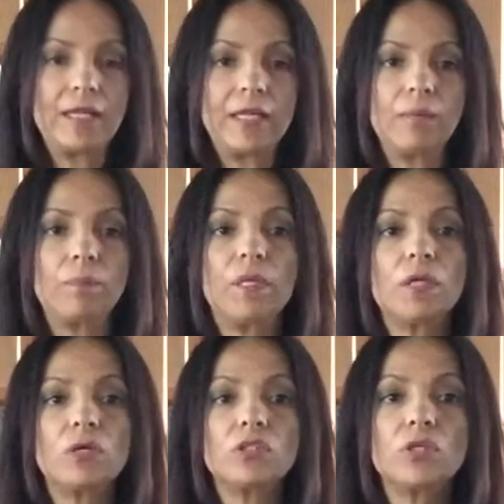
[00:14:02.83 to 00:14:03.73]
link
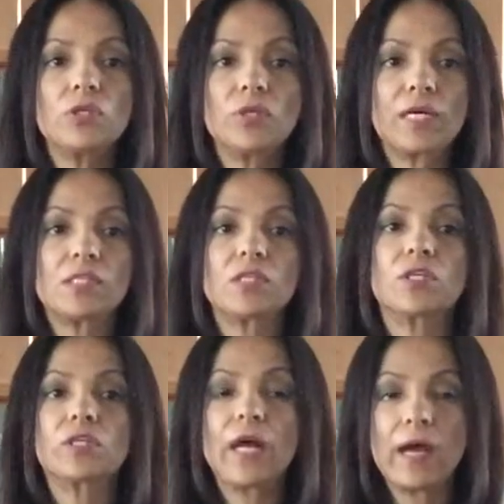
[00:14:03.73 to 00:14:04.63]
below so you guys
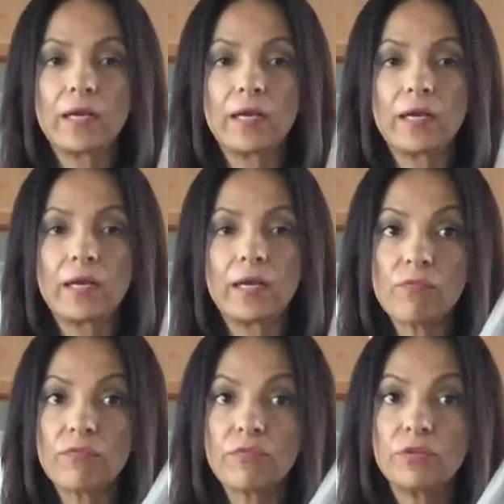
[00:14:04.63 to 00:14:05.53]
learn how to make
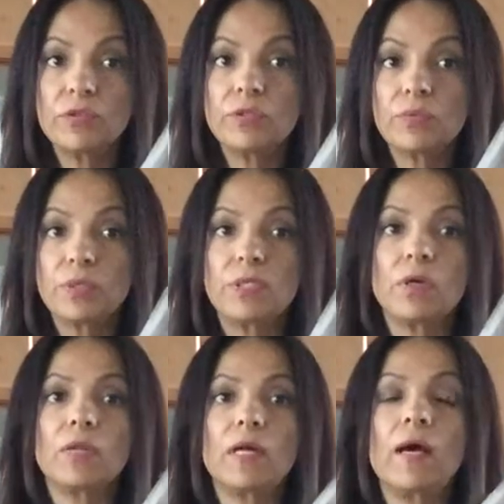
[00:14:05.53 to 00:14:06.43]
fruit
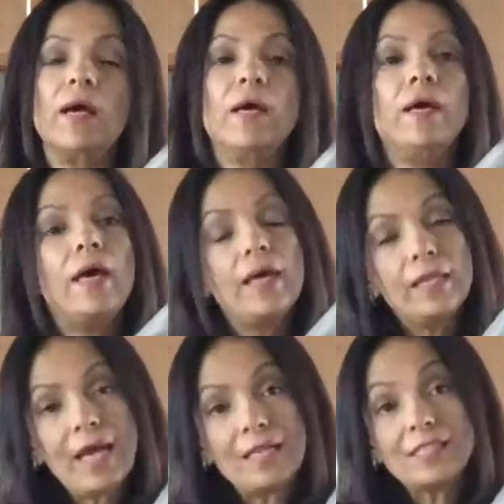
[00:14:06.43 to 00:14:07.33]
granola
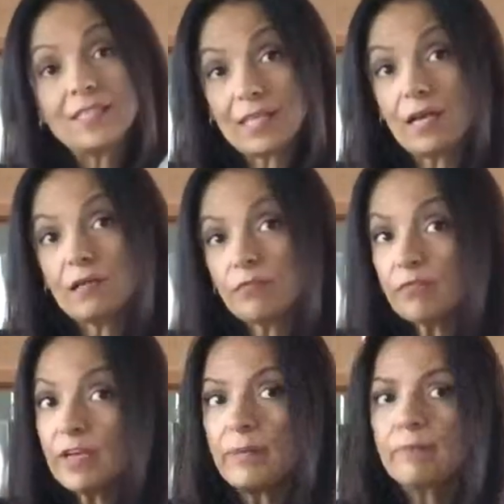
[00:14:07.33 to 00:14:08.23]
that's
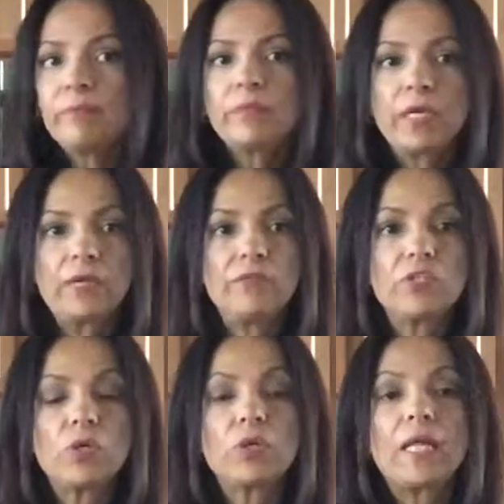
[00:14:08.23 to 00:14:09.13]
nut-free. If you
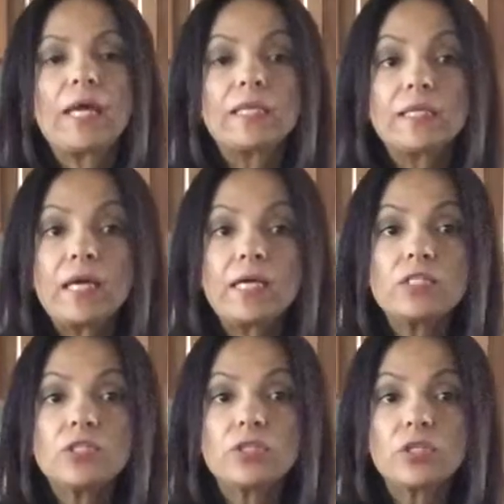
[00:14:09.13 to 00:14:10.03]
don't like nuts
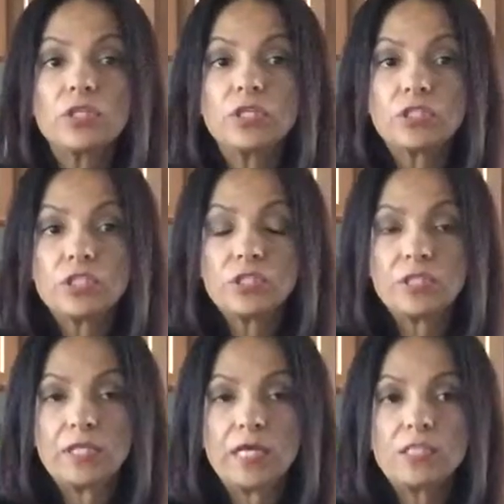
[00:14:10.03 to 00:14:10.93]
or you're allergic to
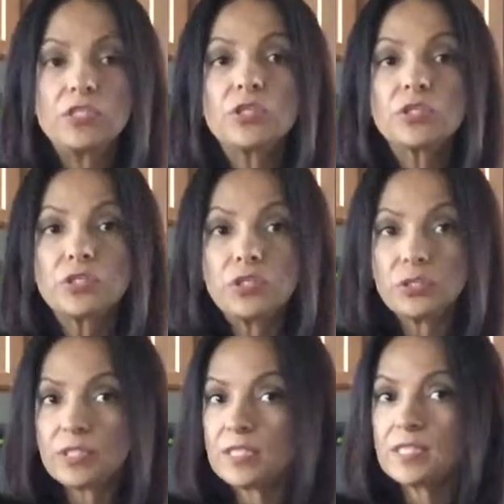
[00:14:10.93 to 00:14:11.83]
nuts, you could
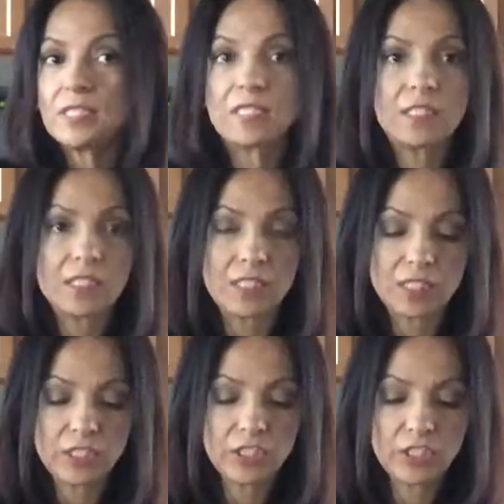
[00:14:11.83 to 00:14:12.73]
use this and it's
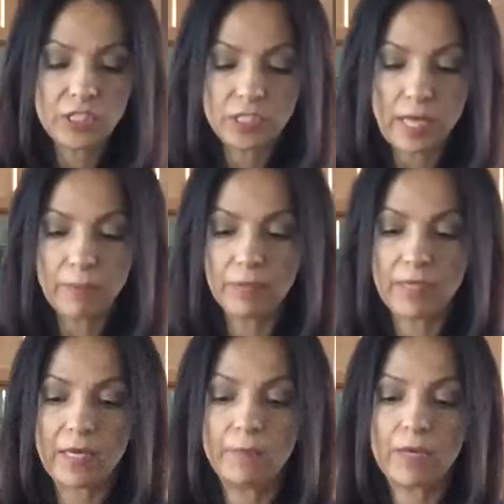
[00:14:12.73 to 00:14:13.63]
delicious. I put
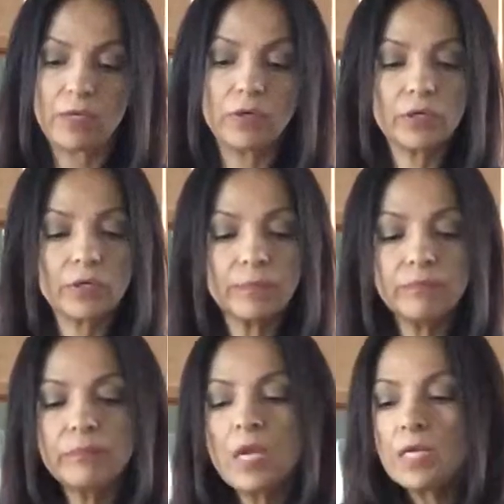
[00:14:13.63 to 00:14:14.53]
that on my yogurt.
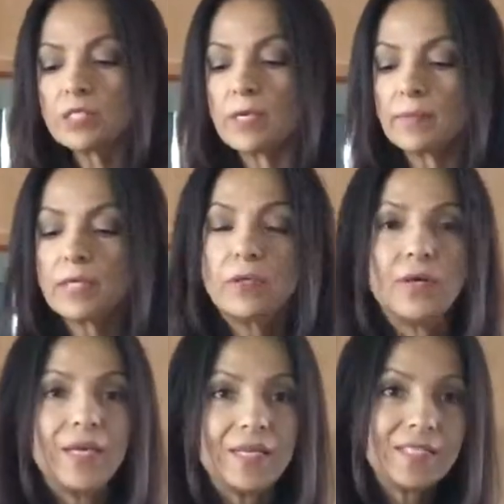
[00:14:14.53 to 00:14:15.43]
So I'm gonna go
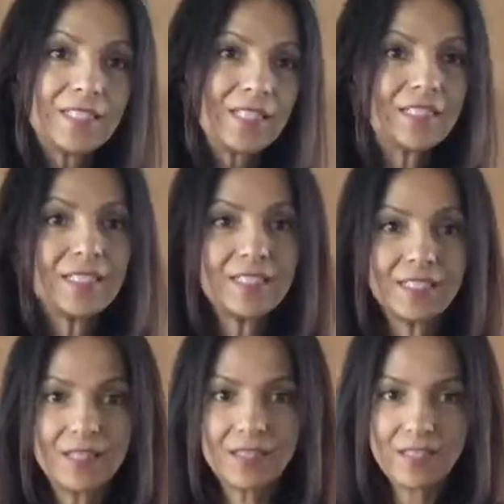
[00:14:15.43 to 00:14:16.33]
ahead and taste this and
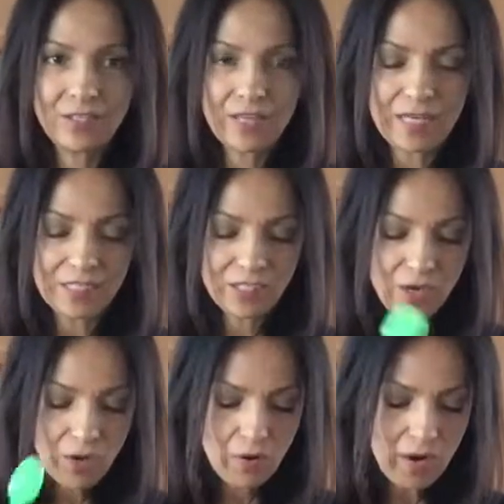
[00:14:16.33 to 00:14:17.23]
I'll let you guys
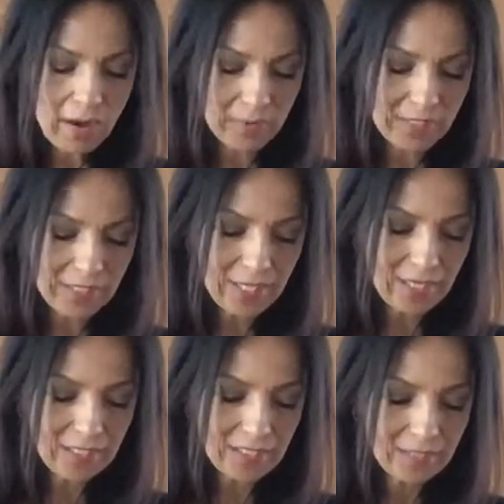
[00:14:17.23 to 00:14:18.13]
know how it
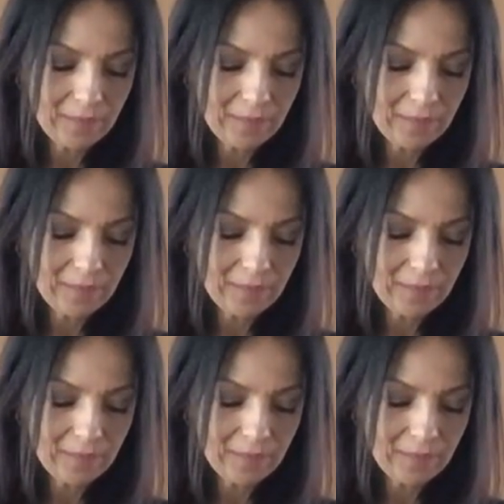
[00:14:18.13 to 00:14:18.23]
tastes.